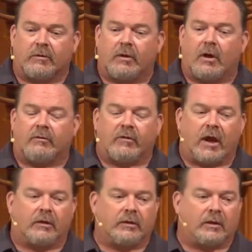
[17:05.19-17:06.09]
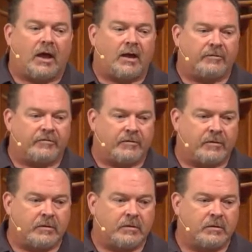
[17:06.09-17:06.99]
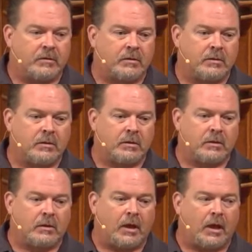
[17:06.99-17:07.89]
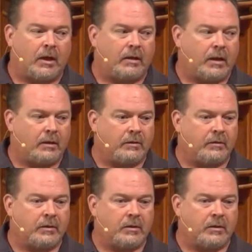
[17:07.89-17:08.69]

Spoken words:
nonviolent life, and